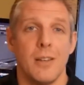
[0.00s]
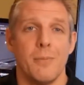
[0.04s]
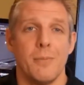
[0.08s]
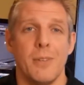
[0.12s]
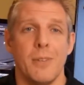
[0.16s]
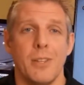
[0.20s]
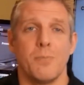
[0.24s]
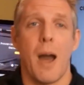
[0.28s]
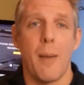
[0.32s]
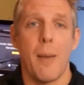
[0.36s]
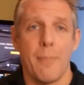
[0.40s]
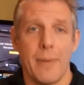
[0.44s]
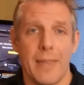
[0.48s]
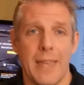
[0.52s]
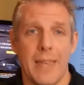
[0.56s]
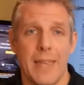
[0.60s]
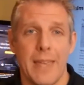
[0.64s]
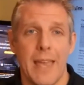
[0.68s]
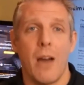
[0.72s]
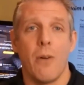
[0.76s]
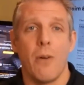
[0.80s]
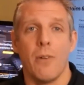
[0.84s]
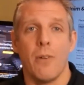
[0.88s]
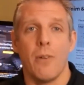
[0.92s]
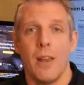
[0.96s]
is popping
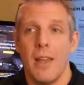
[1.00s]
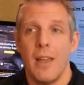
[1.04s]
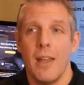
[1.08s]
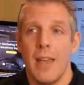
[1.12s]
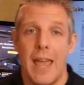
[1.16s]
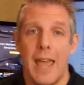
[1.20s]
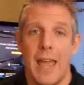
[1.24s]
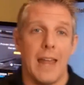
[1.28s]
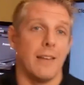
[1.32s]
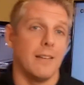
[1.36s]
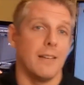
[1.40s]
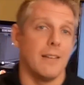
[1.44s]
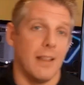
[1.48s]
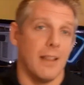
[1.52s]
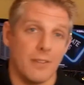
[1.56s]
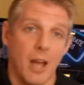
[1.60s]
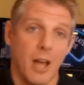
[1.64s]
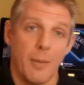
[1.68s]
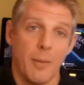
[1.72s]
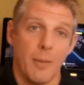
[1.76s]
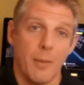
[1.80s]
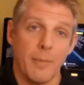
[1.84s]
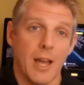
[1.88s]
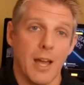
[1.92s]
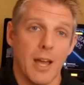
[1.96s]
out and
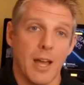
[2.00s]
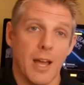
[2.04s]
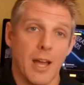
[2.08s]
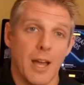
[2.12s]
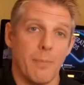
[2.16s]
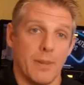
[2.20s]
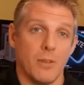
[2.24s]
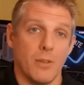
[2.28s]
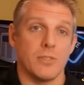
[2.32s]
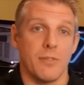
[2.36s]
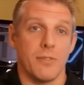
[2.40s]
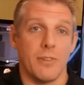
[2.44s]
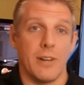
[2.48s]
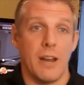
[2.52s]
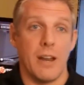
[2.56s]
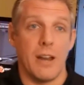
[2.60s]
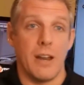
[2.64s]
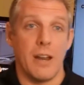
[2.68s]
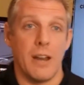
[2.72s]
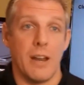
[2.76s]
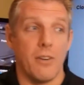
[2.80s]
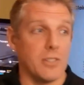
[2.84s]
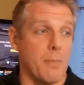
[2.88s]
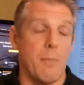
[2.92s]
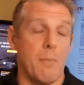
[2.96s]
coming up in those different
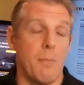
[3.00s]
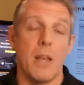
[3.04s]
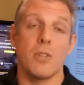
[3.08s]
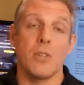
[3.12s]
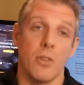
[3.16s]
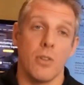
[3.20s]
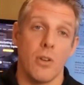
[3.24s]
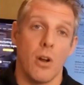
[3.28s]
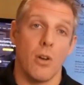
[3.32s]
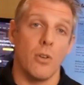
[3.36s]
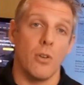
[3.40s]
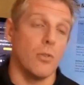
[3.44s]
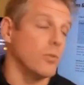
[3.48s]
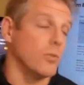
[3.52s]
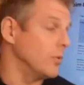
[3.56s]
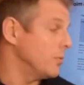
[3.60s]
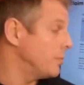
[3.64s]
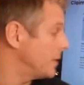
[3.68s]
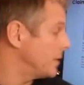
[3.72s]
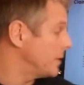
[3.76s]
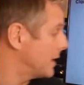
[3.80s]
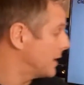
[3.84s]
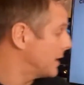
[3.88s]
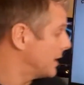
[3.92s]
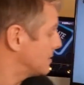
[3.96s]
areas, and make sure there are no
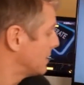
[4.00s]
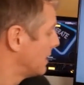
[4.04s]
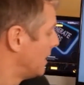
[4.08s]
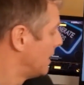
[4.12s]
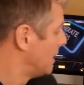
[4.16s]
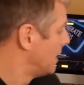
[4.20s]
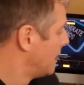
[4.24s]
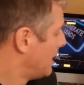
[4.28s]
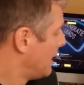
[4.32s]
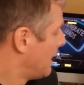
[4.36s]
duplicates.